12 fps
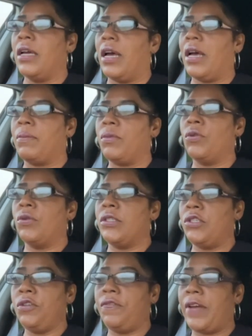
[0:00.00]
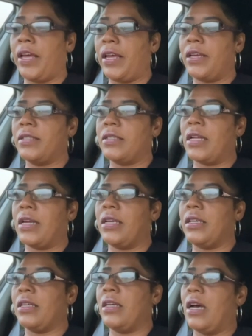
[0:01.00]
I'm going too fast.
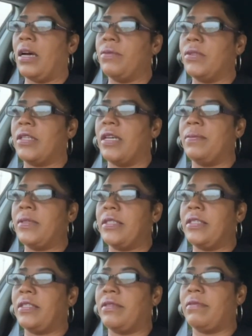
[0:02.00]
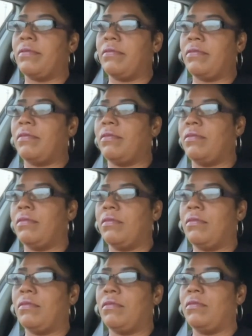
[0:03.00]
Like I was up to
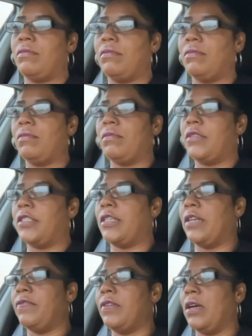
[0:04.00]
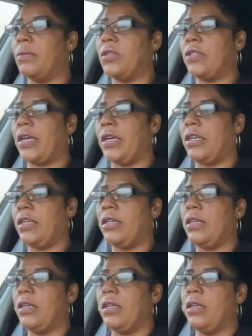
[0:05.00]
70, almost 80.
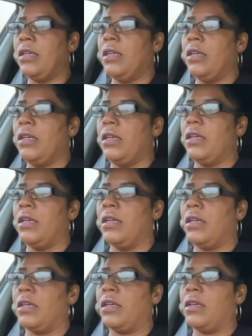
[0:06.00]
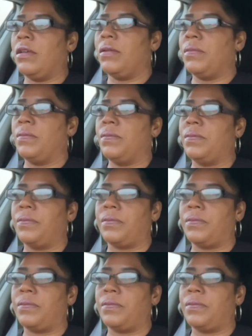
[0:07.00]
Um,